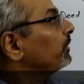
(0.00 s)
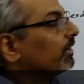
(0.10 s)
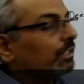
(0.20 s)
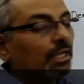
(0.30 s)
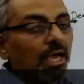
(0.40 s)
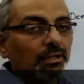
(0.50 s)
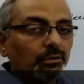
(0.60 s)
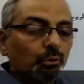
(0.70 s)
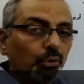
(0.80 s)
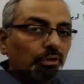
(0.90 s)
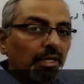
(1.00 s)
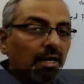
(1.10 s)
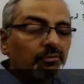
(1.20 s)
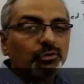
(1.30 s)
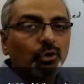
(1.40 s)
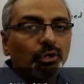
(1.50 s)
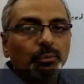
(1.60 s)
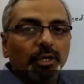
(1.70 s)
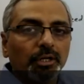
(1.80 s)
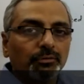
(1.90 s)
B, though they have drawn
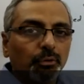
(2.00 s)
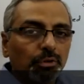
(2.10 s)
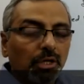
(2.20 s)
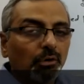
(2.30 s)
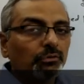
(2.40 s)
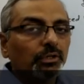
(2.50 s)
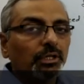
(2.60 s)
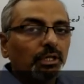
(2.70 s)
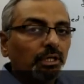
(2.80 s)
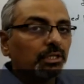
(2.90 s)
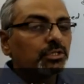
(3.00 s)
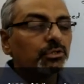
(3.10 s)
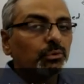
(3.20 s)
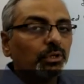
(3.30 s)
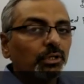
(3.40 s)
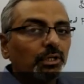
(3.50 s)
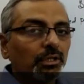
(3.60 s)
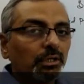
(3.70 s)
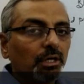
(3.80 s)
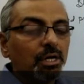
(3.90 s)
24,000 each during the
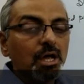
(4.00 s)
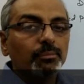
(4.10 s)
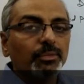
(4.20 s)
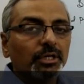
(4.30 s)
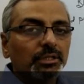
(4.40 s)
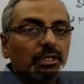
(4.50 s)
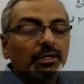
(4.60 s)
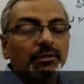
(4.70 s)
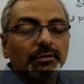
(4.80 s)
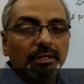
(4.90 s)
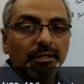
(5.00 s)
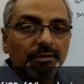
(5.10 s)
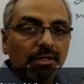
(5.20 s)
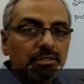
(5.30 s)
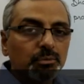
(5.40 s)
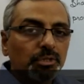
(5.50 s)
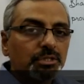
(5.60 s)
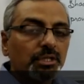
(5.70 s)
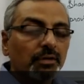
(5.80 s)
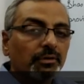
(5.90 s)
year, but the interest which
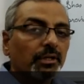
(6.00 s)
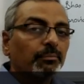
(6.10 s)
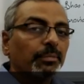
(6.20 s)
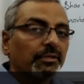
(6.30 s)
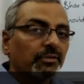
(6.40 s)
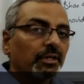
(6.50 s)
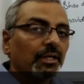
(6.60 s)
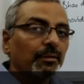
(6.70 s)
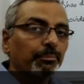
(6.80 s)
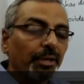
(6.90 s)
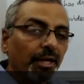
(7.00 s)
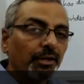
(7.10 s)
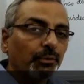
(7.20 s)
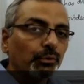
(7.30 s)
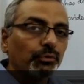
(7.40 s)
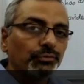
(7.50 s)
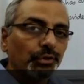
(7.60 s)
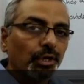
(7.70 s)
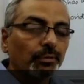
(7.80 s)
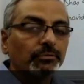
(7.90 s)
they will basically pay to the
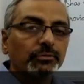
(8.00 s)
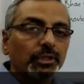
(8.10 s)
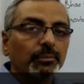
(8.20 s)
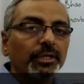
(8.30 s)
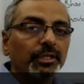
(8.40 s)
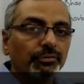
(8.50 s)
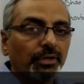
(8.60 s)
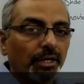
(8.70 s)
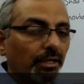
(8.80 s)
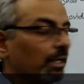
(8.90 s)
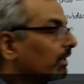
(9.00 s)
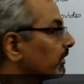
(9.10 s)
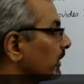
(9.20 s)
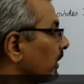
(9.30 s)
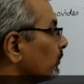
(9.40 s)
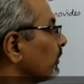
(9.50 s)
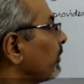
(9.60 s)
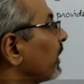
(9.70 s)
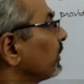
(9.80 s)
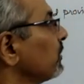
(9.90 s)
firm will be different. Now the
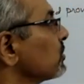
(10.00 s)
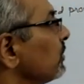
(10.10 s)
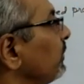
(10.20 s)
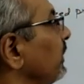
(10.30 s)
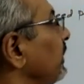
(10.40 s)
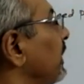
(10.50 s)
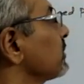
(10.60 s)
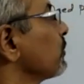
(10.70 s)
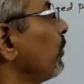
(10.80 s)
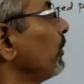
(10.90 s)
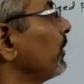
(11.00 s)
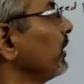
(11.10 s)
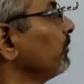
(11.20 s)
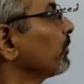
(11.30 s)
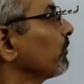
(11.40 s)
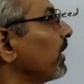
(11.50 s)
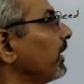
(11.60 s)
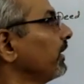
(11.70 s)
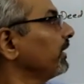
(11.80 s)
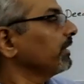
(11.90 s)
partnership deed has already
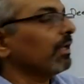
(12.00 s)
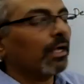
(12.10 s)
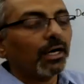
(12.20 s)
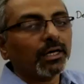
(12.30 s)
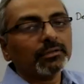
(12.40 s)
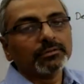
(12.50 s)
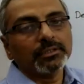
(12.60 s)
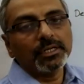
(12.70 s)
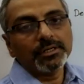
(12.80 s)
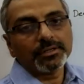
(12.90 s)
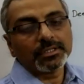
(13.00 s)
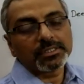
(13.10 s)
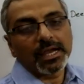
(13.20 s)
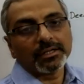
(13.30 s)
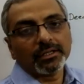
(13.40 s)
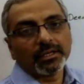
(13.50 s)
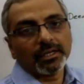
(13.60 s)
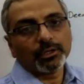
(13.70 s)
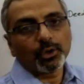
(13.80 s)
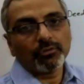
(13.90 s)
provided a interest at the
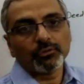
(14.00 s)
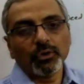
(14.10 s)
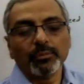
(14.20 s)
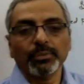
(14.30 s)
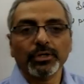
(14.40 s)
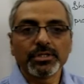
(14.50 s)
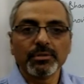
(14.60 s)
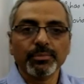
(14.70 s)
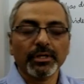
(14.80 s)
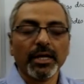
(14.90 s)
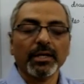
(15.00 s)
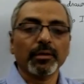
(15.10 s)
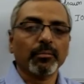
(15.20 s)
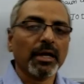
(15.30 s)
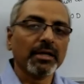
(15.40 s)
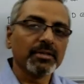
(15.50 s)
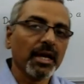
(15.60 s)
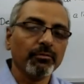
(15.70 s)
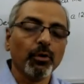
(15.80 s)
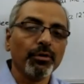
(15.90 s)
rate of 12% per annum. As I
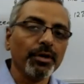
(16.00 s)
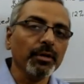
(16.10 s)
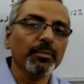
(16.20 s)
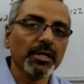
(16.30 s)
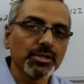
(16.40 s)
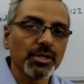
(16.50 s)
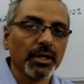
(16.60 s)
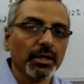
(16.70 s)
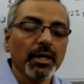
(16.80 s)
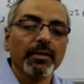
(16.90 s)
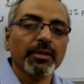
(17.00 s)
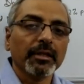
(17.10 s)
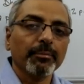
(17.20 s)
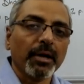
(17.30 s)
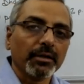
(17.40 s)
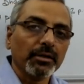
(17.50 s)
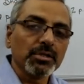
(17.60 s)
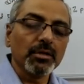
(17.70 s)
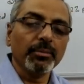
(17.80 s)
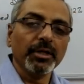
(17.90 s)
have already mentioned that the
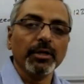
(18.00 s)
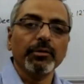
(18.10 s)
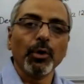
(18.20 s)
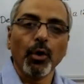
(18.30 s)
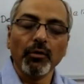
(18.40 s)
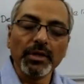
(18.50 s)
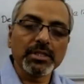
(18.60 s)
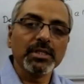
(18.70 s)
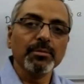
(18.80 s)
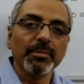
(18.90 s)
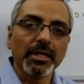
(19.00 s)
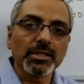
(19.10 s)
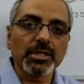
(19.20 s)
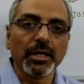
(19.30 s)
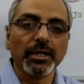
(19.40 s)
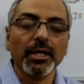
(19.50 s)
partnership deed will obviously mention